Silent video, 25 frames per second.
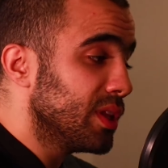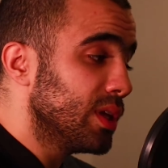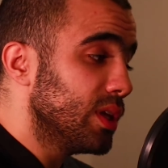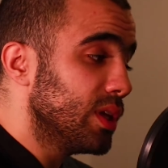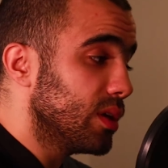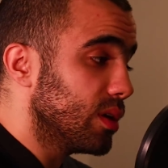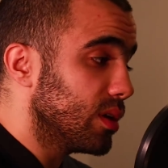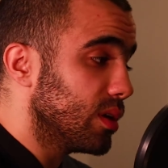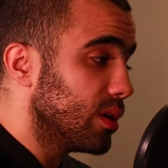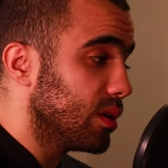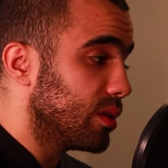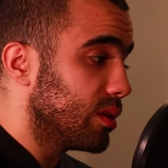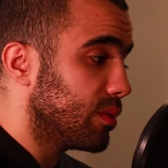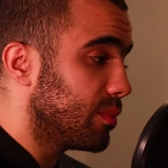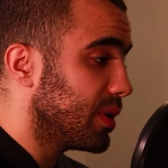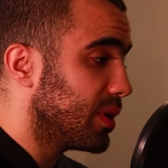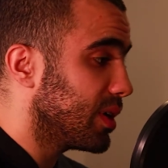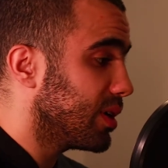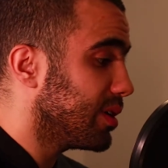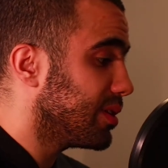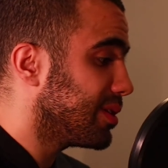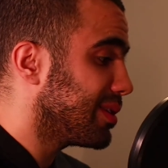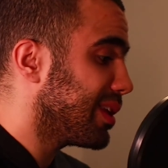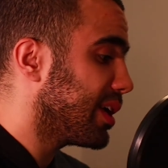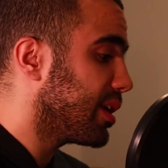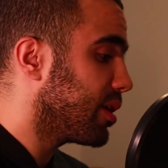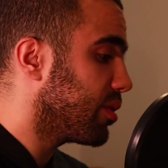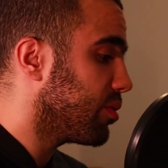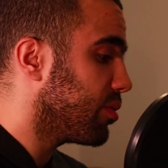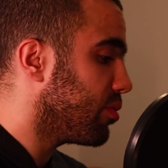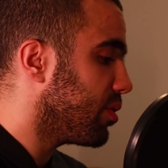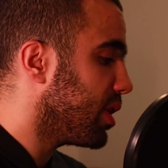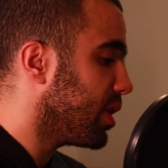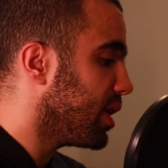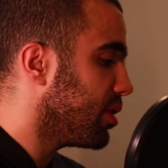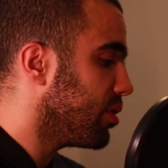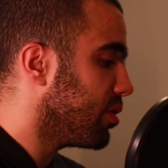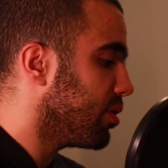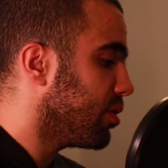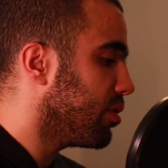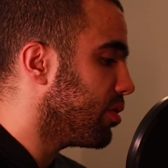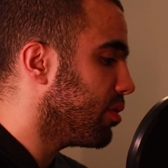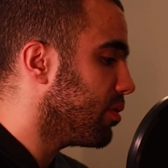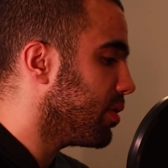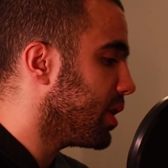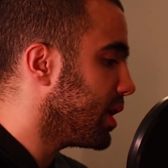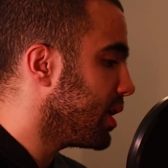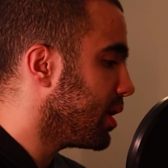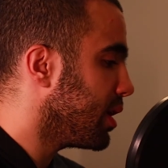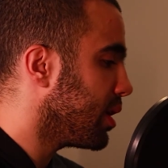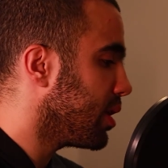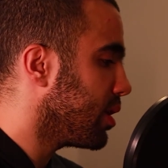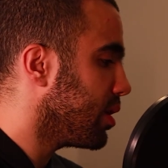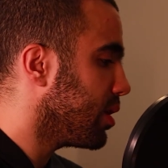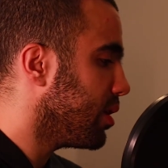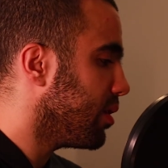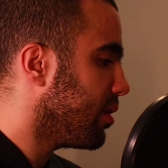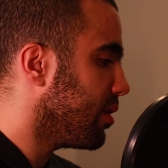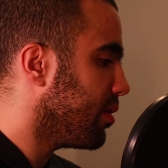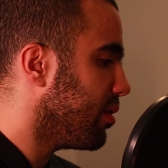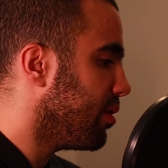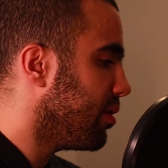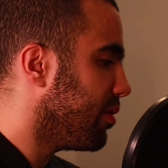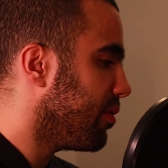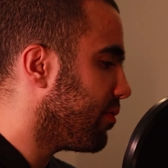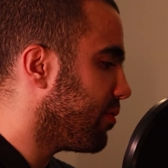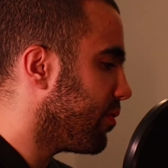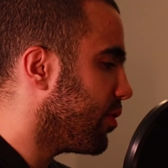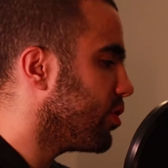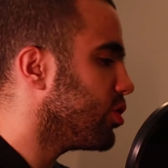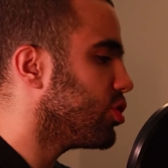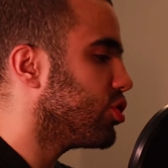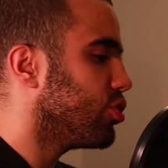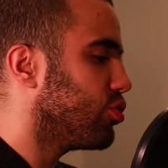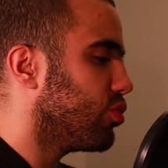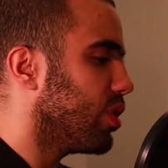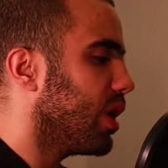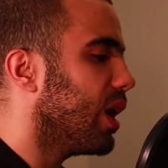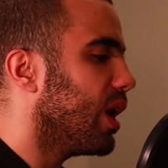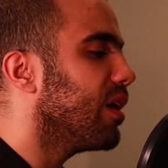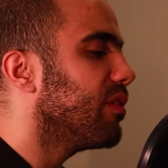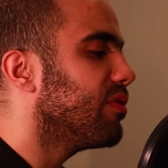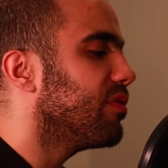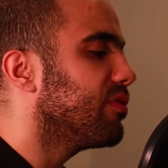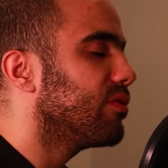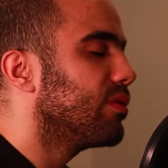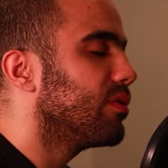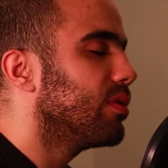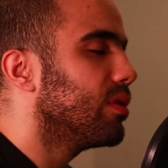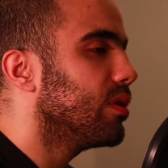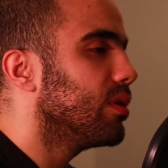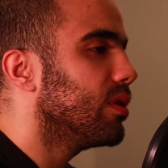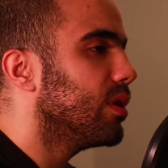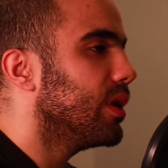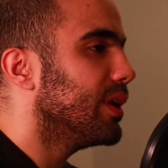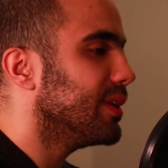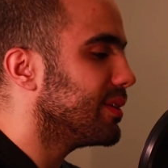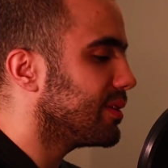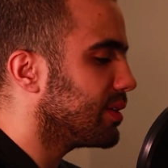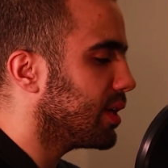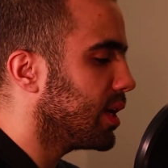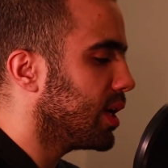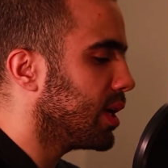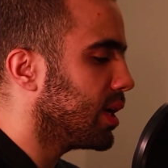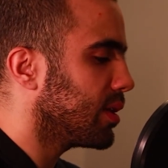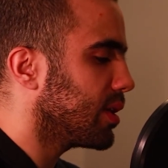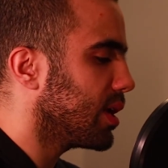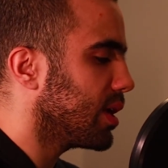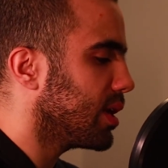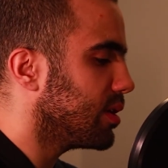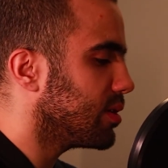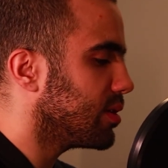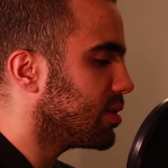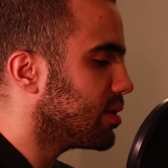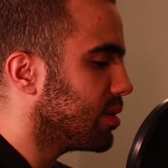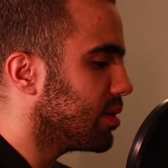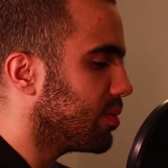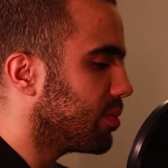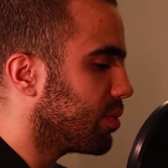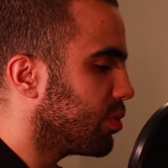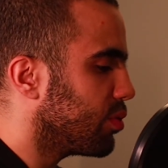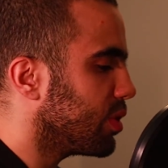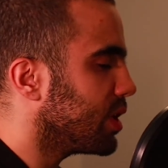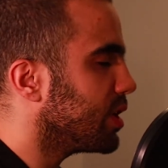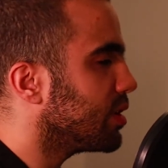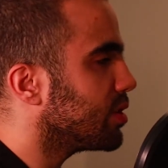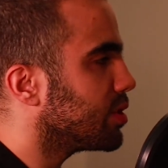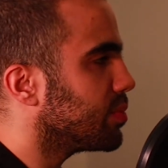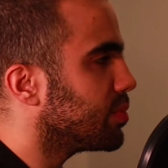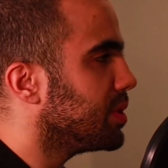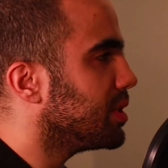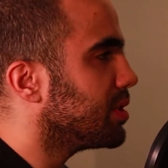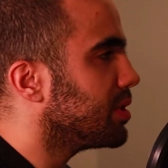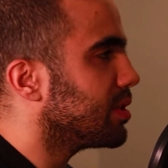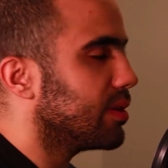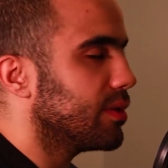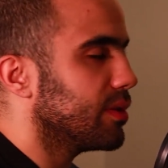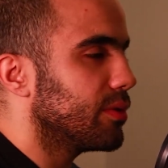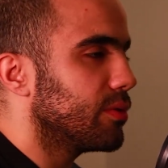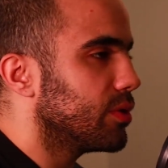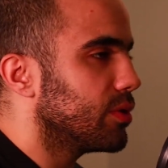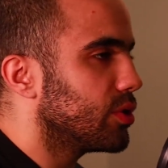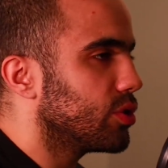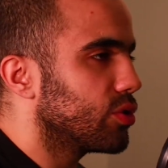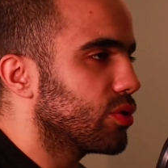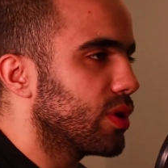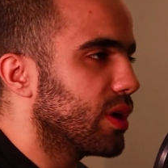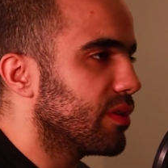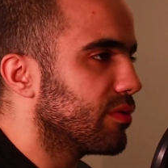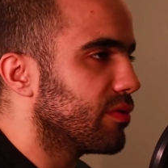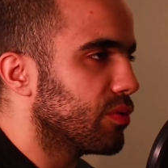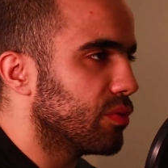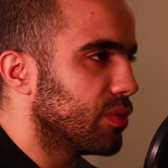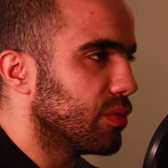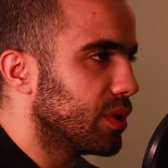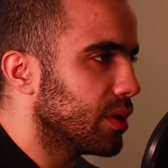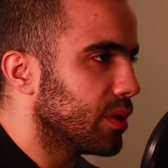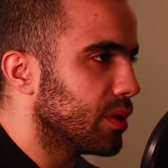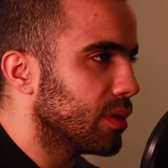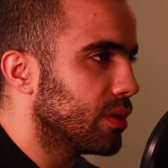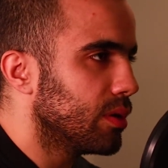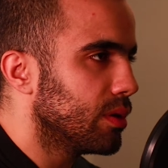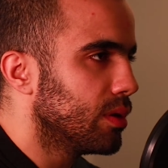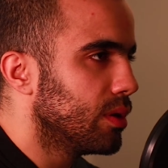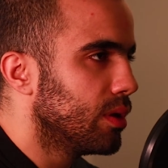needed it because it's like a writer writing a first draft and saying that it's the greatest piece of literature ever written.